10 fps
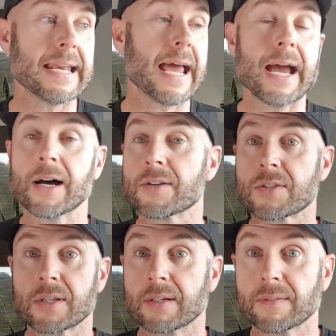
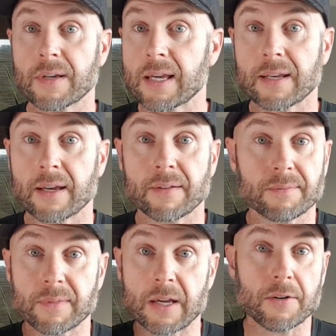hours in
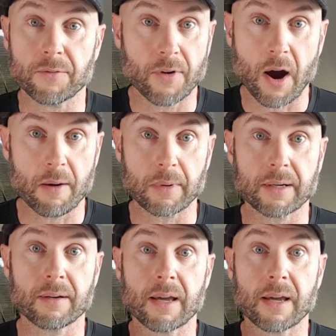an environment